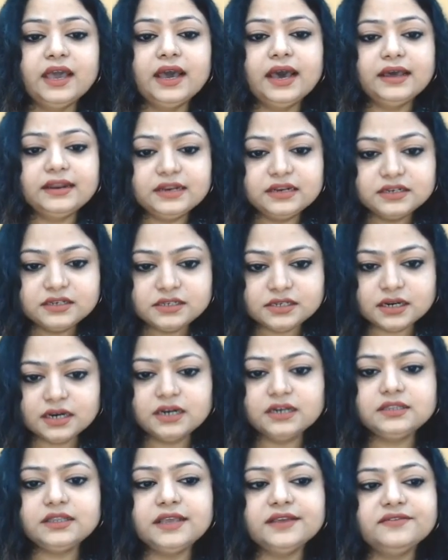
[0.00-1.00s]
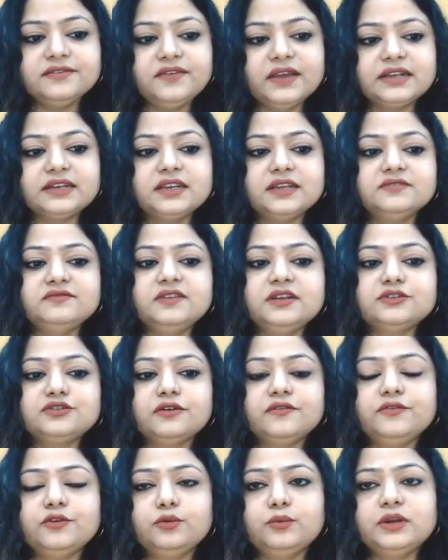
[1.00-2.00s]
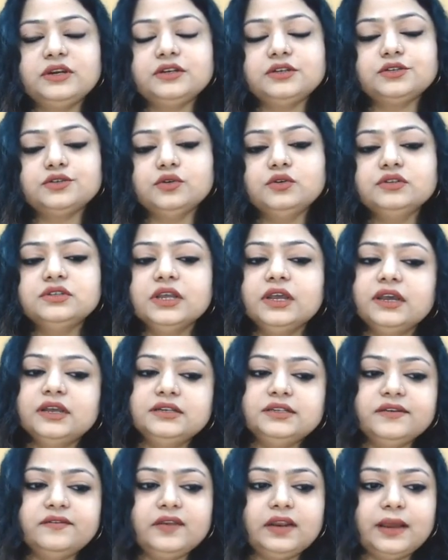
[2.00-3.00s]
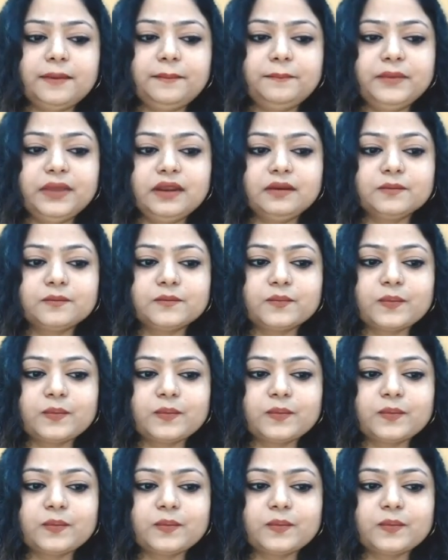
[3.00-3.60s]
and in turn the effectiveness of human resource development.